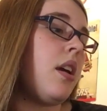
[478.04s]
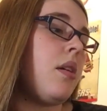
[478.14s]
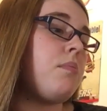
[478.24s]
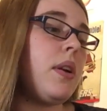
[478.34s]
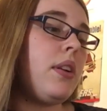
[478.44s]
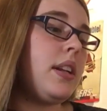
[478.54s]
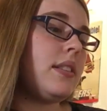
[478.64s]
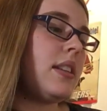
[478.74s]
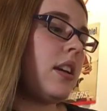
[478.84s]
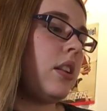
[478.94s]
Marion
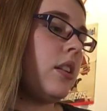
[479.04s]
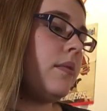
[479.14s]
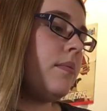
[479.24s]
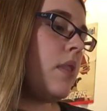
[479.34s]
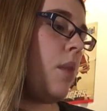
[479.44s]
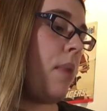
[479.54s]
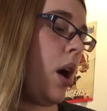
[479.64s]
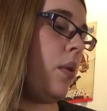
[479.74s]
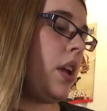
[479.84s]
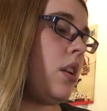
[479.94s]
Ziegler, a
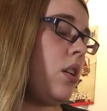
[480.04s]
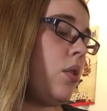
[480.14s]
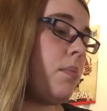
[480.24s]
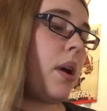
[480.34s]
poet who had